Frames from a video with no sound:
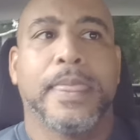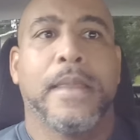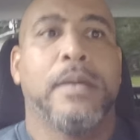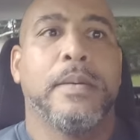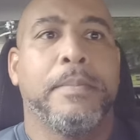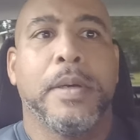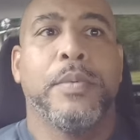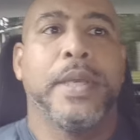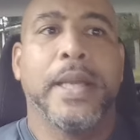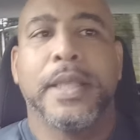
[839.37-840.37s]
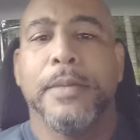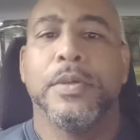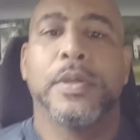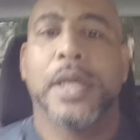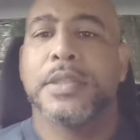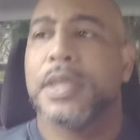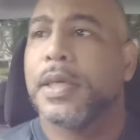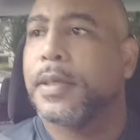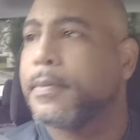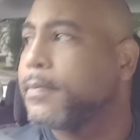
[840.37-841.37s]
But we got to keep doing our job.